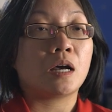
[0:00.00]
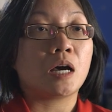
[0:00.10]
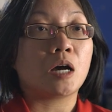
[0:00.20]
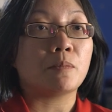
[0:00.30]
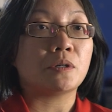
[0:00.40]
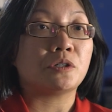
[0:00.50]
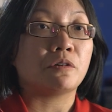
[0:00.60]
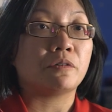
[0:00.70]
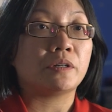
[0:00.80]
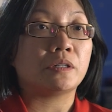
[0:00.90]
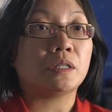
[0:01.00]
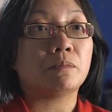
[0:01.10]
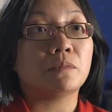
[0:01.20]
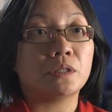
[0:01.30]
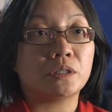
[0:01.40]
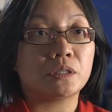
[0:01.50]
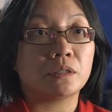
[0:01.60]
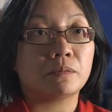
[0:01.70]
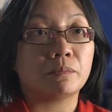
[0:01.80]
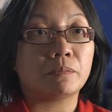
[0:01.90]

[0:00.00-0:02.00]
how much of an immersion